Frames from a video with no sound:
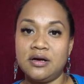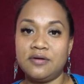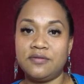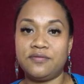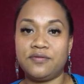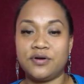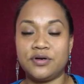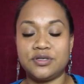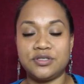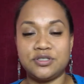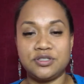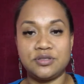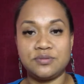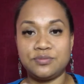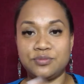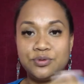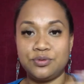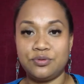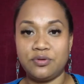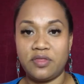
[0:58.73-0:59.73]
for a
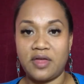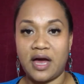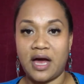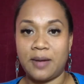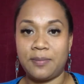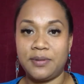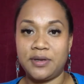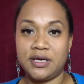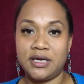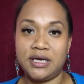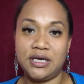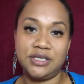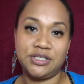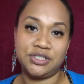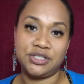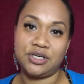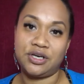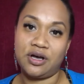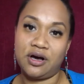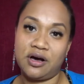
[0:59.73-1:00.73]
smooth
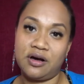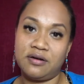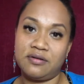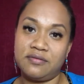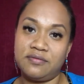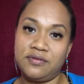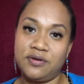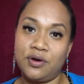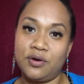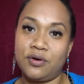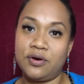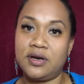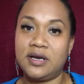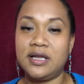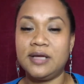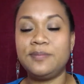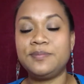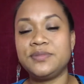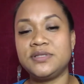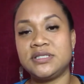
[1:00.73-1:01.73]
application of your
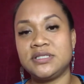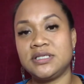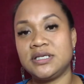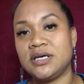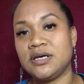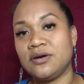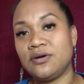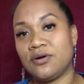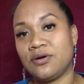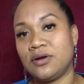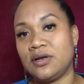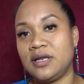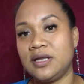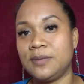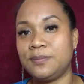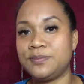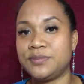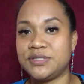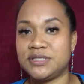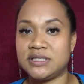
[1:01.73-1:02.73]
lipstick or
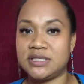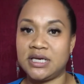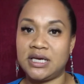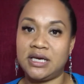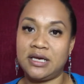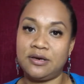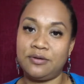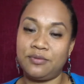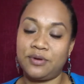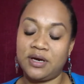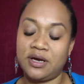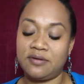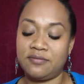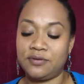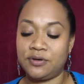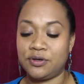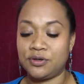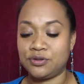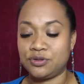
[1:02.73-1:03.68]
lip stain, whatever you're